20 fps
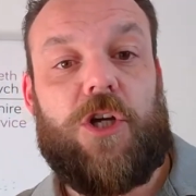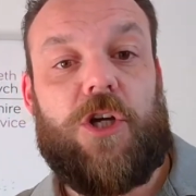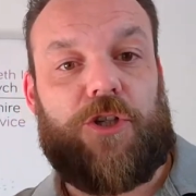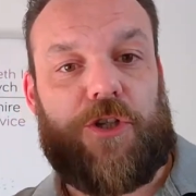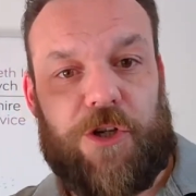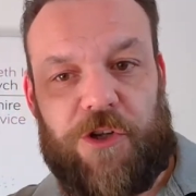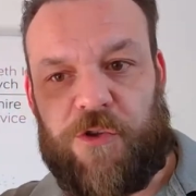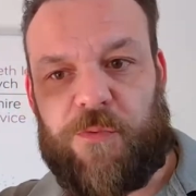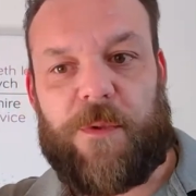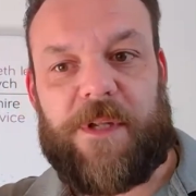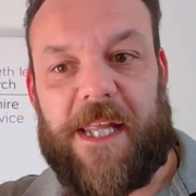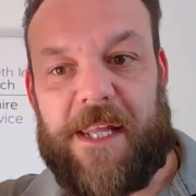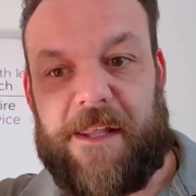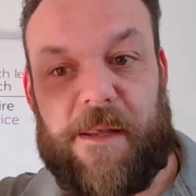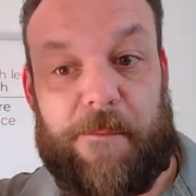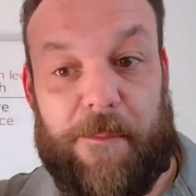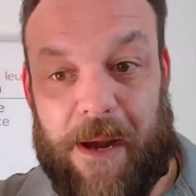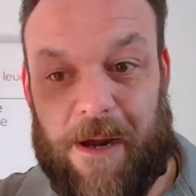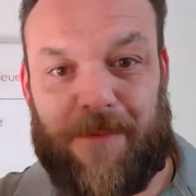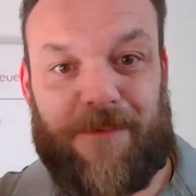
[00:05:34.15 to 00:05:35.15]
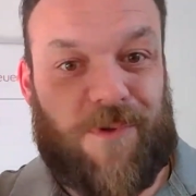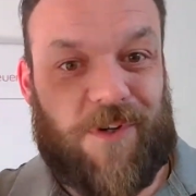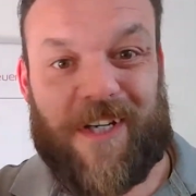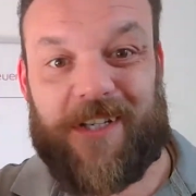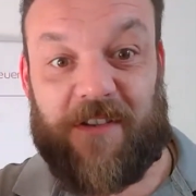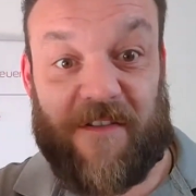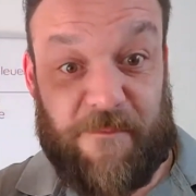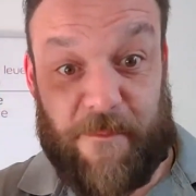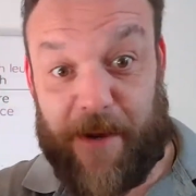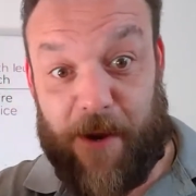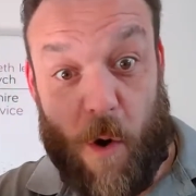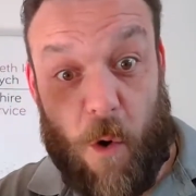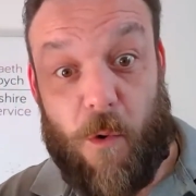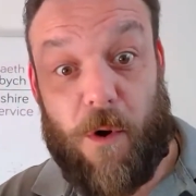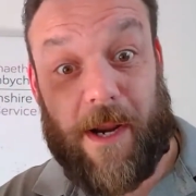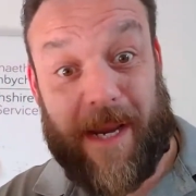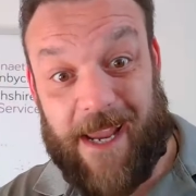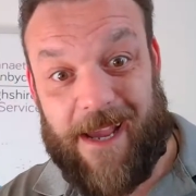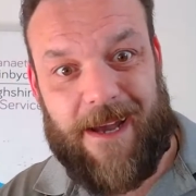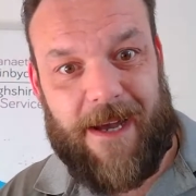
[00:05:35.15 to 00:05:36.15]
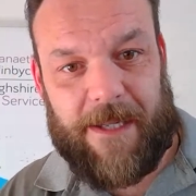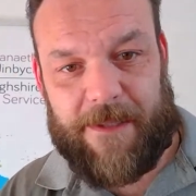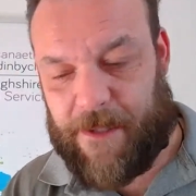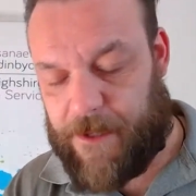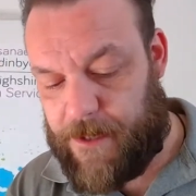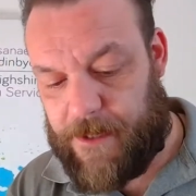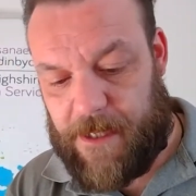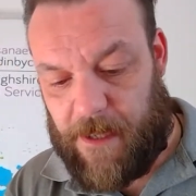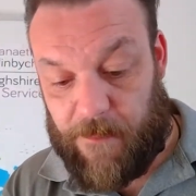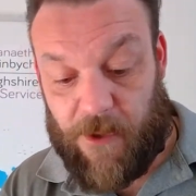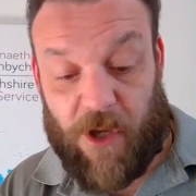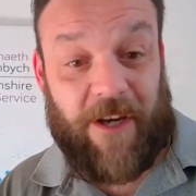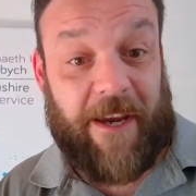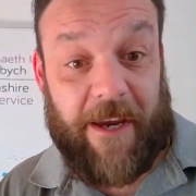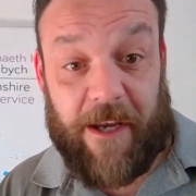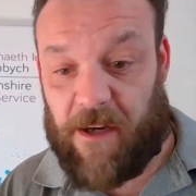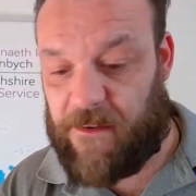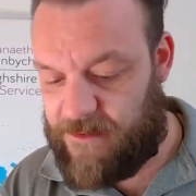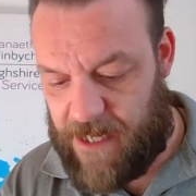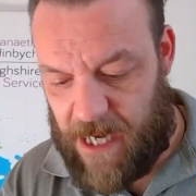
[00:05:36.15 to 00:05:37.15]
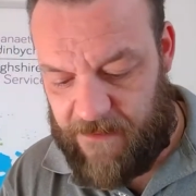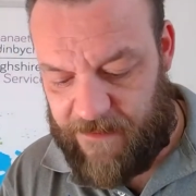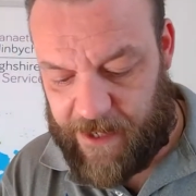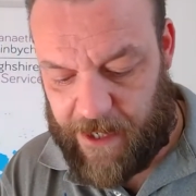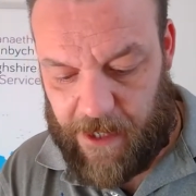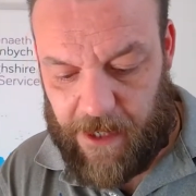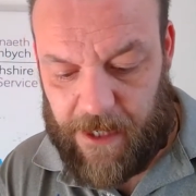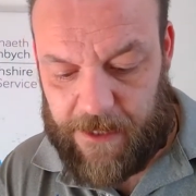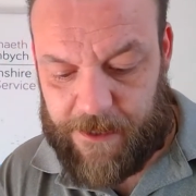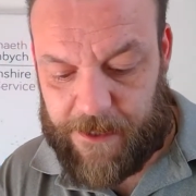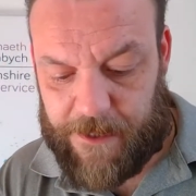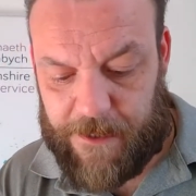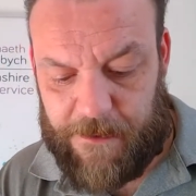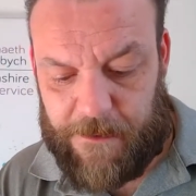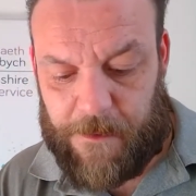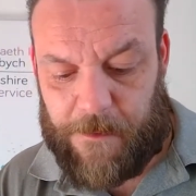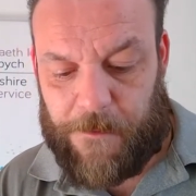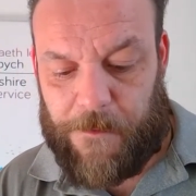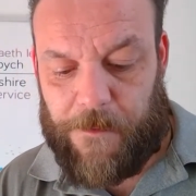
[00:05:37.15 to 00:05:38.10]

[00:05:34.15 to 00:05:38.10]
Just within the boundaries of my own garden, I'm lucky enough to have a garden.